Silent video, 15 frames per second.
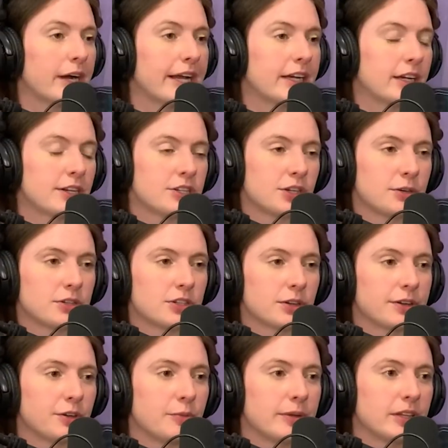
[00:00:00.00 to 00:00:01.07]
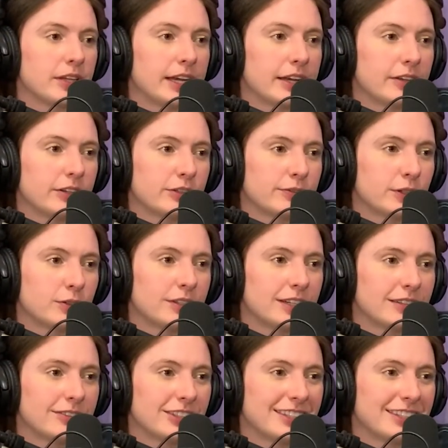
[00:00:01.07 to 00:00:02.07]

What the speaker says: Because she was showing you Billie Eilish Vogue cover.